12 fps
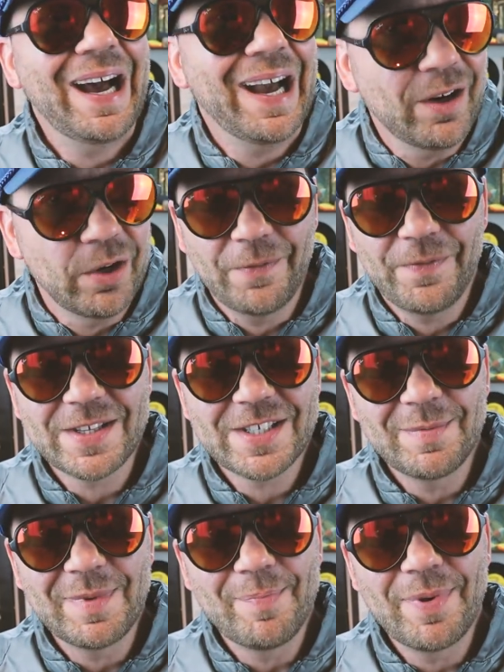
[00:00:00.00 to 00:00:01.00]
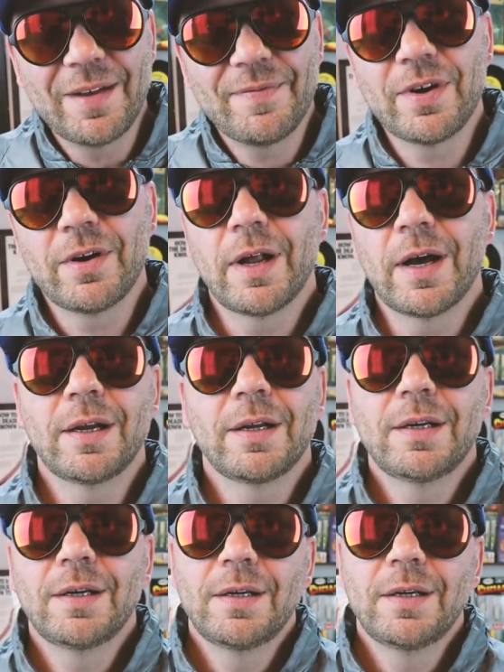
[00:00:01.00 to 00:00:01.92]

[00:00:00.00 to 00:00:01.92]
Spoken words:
I don't know if that's gonna be a benefit or not.